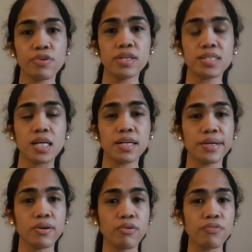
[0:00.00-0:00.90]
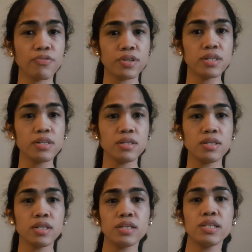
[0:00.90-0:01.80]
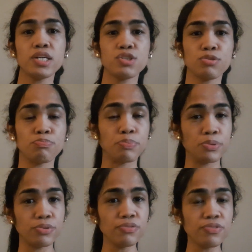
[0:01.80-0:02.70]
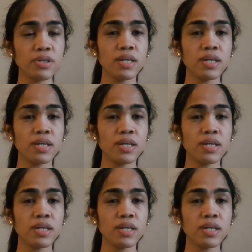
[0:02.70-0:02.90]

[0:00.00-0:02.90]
salary offer, they should prove